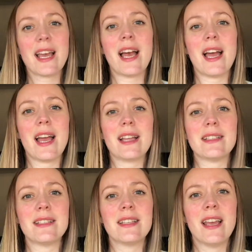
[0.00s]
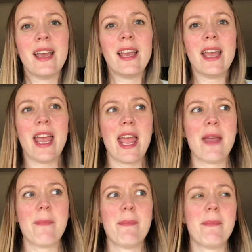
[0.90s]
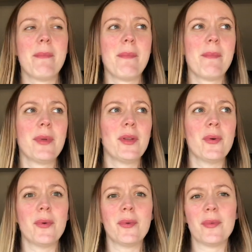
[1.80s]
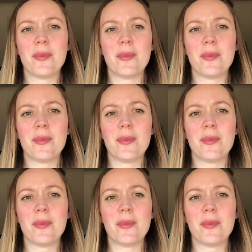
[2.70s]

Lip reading: and you know,